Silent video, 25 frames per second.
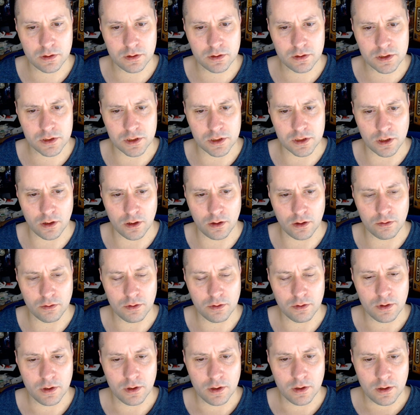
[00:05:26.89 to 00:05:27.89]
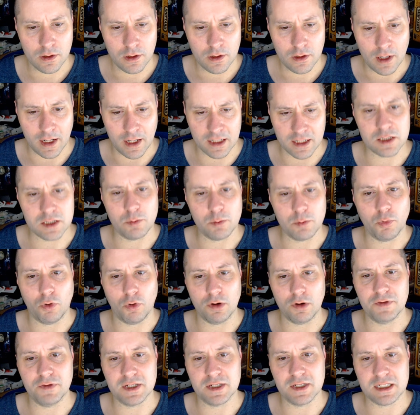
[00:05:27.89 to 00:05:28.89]
So I guess the board
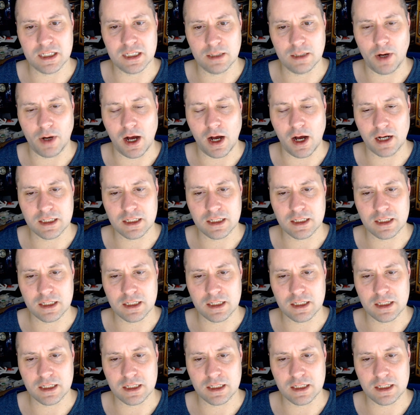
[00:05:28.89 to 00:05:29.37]
fits in the box.